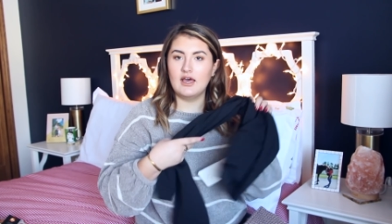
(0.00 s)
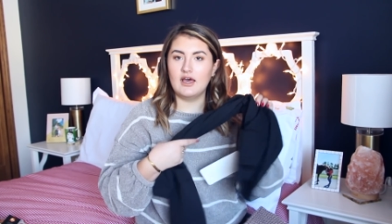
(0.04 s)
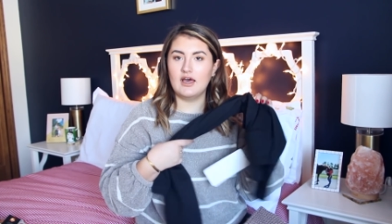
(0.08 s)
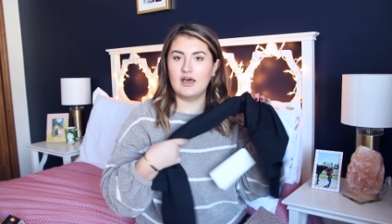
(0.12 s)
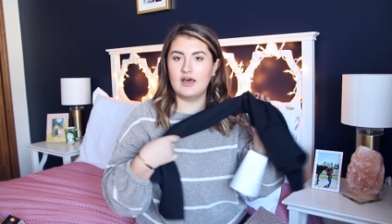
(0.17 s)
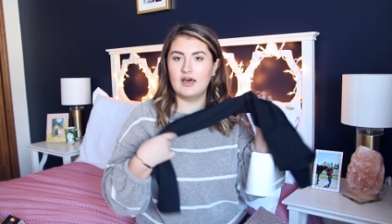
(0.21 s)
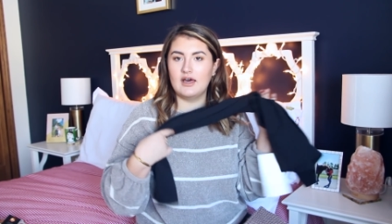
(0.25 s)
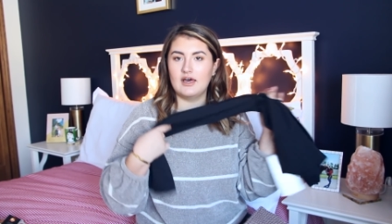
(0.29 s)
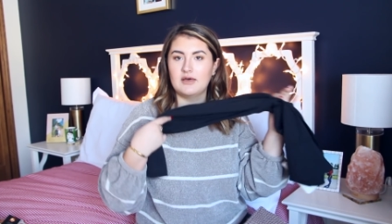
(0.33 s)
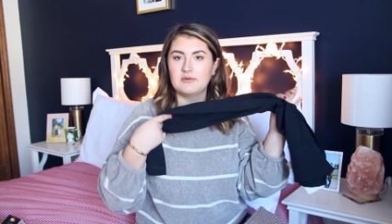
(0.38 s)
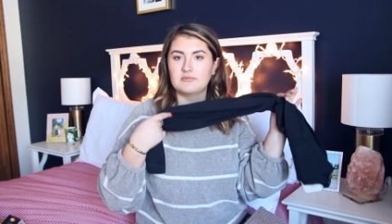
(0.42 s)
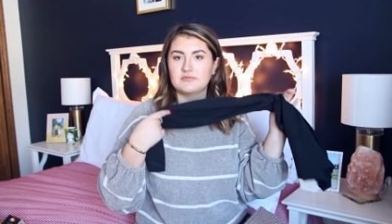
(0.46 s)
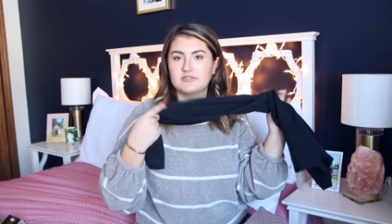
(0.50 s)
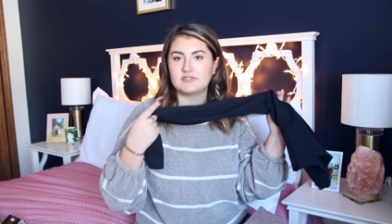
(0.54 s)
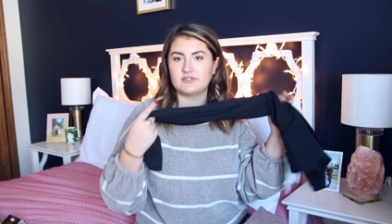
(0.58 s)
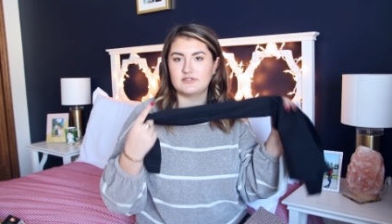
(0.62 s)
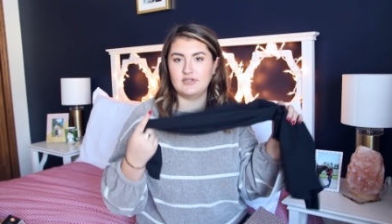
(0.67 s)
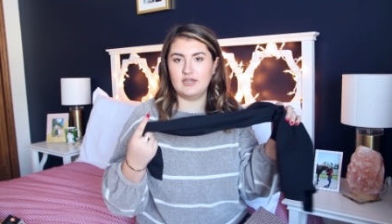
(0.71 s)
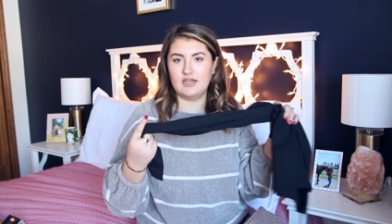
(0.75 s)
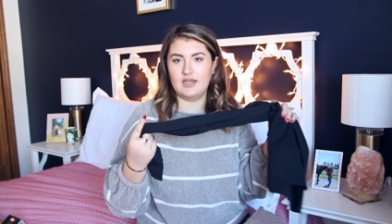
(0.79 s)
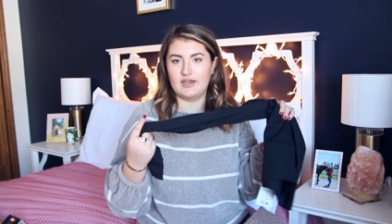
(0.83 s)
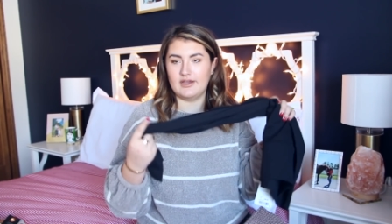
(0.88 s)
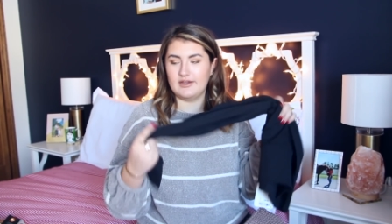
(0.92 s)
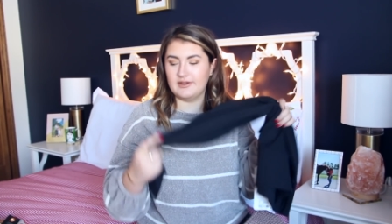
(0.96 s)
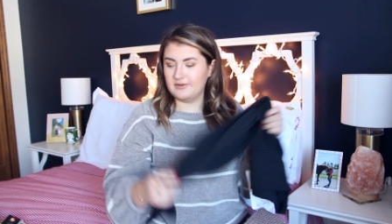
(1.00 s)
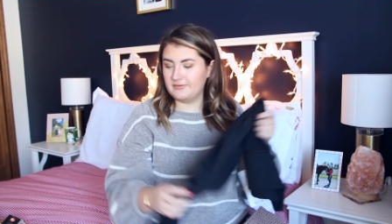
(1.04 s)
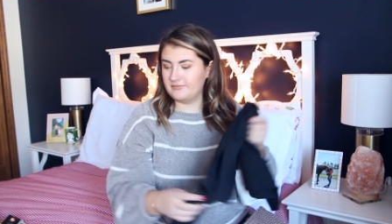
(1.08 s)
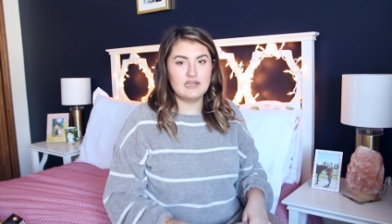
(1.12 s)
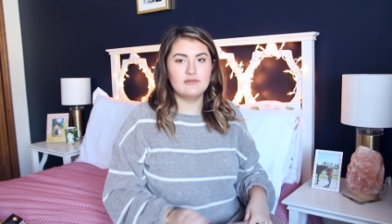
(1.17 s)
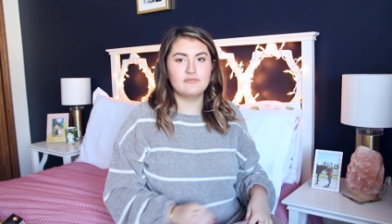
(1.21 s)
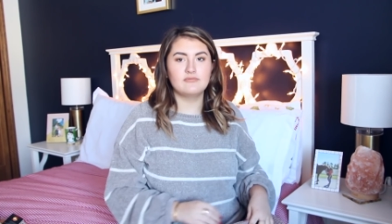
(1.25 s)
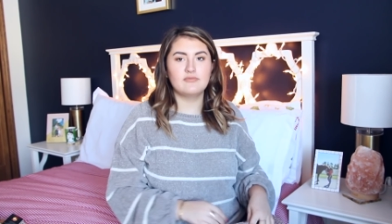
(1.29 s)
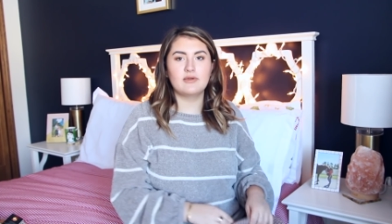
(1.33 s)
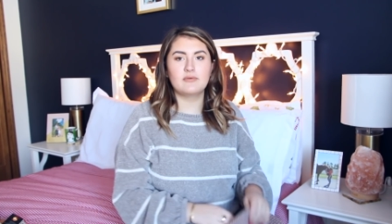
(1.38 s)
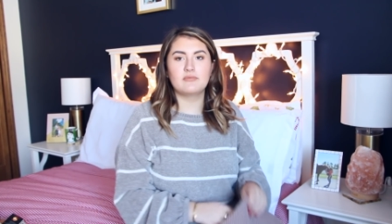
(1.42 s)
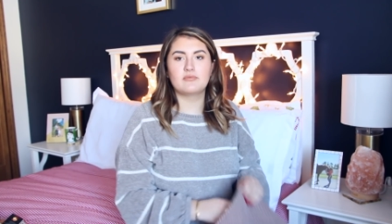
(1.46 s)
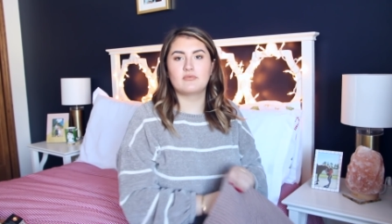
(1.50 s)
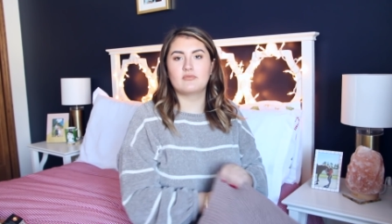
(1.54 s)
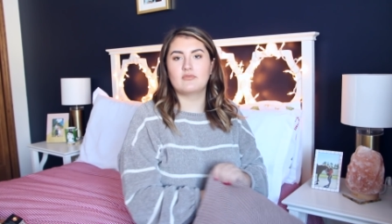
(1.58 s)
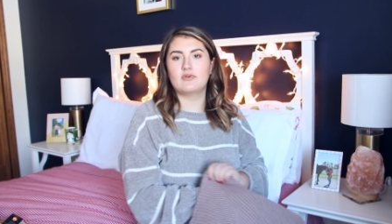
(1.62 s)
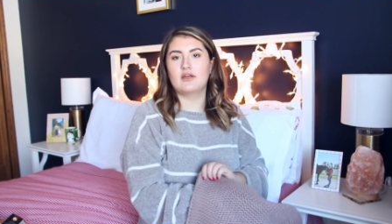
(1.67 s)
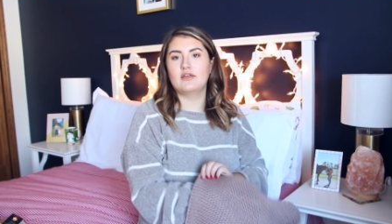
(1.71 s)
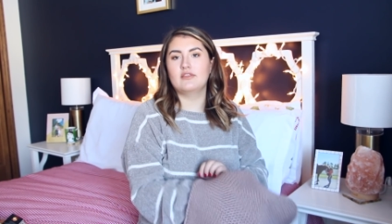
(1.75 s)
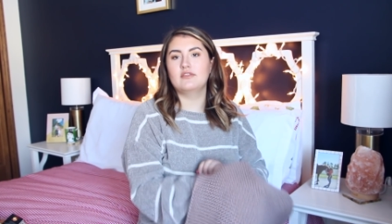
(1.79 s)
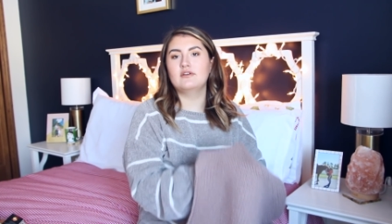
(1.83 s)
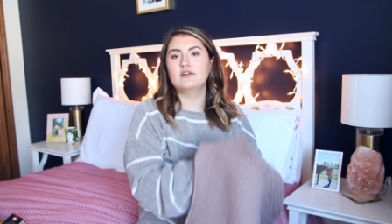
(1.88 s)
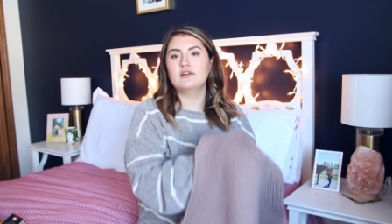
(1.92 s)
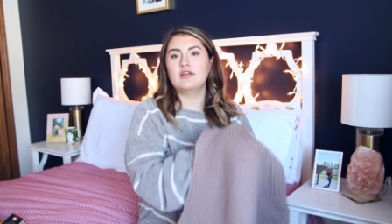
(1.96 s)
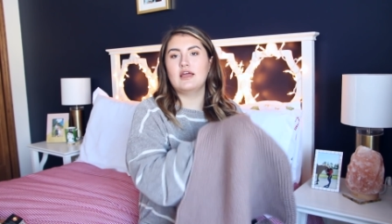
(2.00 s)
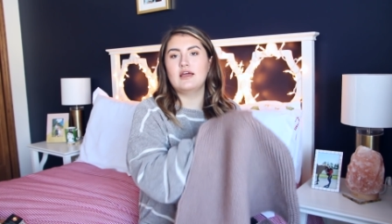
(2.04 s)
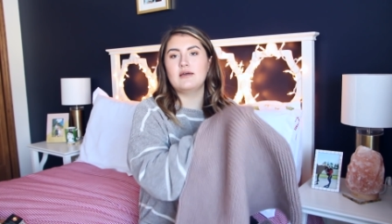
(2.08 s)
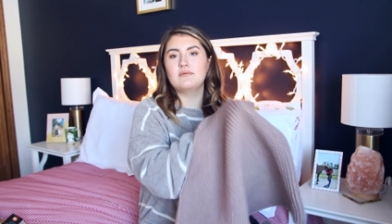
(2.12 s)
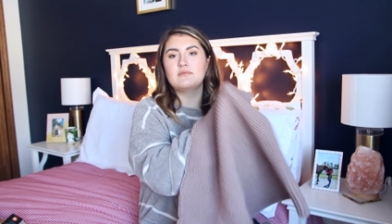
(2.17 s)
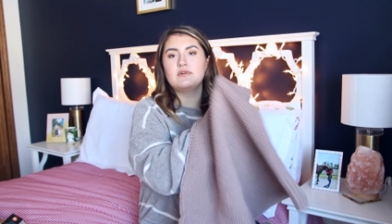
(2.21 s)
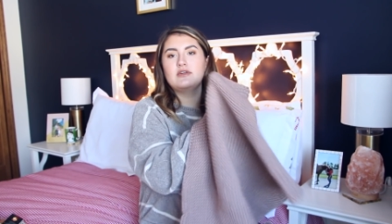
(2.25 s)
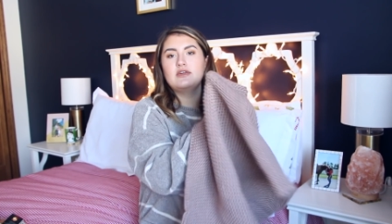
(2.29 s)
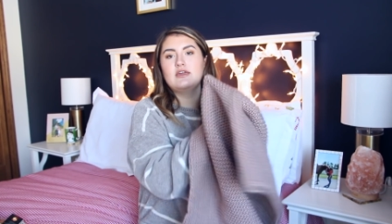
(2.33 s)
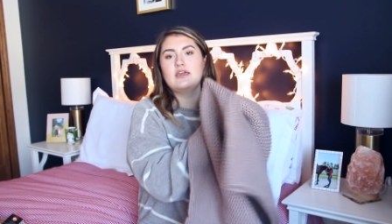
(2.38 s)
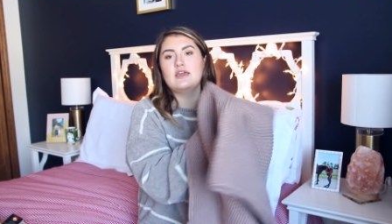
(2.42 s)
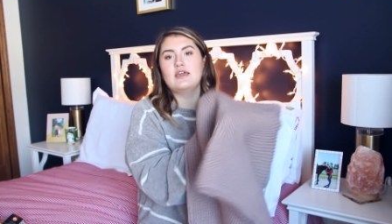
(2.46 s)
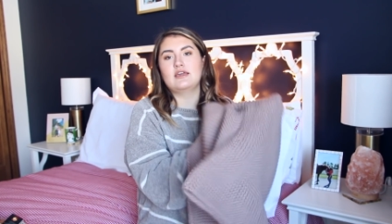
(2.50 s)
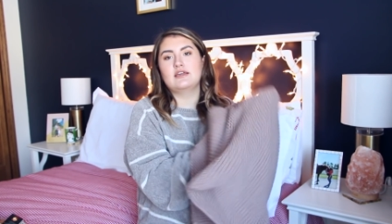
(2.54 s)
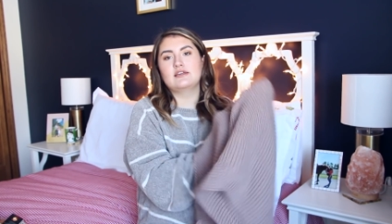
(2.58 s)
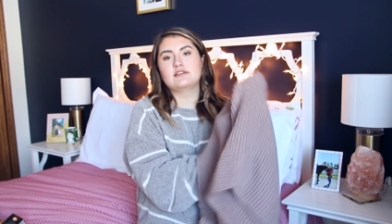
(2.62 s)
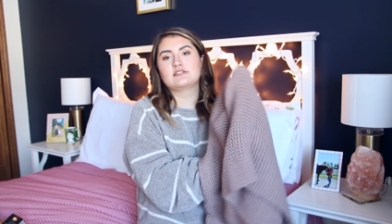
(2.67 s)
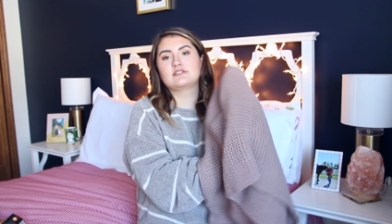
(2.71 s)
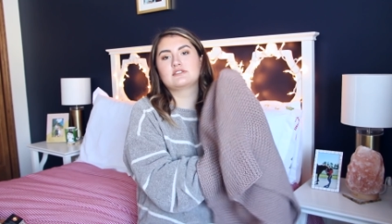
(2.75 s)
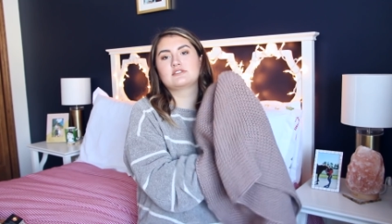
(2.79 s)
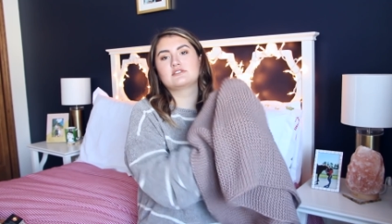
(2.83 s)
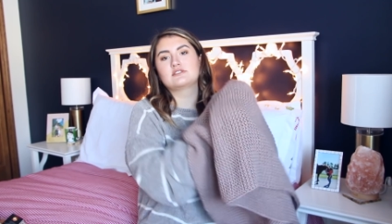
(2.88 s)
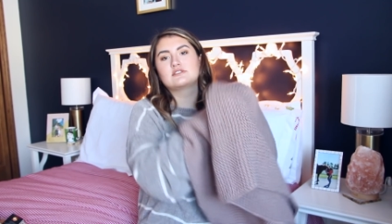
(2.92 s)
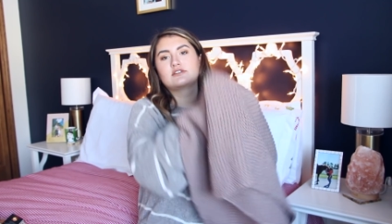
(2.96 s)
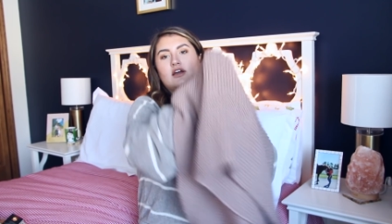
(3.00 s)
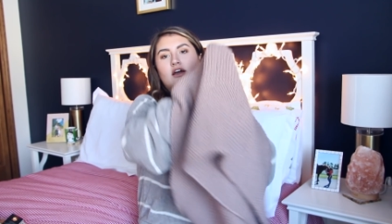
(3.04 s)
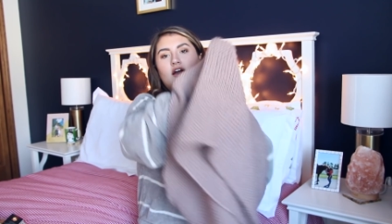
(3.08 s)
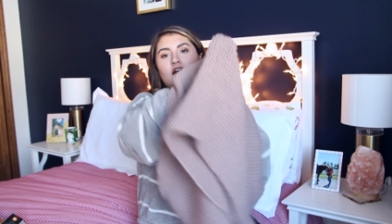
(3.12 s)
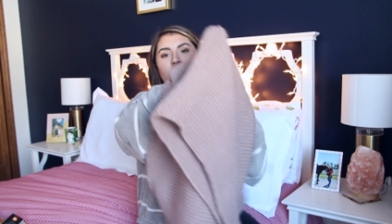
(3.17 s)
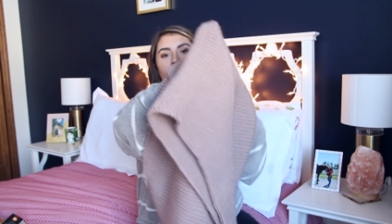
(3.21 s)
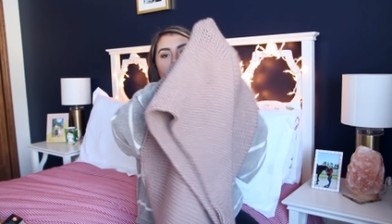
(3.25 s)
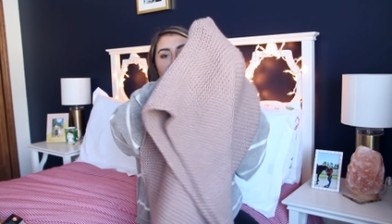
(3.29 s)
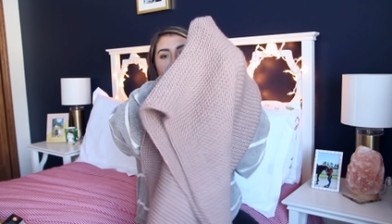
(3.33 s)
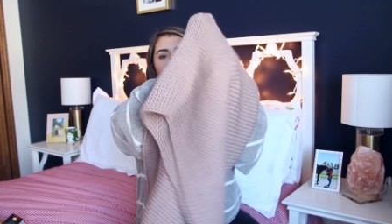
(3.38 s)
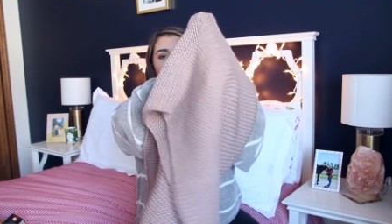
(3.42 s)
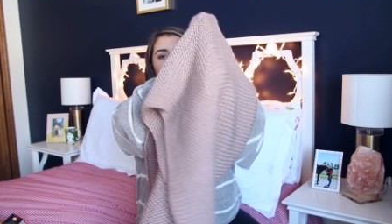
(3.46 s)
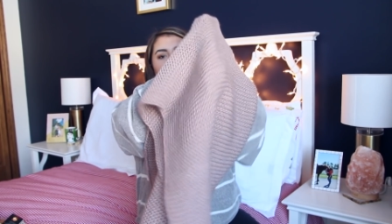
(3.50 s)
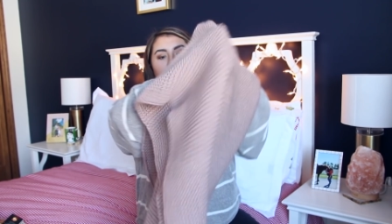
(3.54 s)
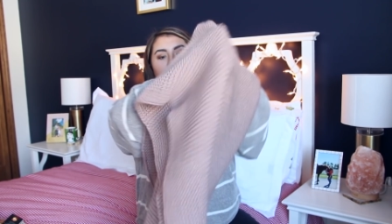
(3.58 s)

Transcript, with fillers: Um, so yeah. And my brother got me a scarf. It's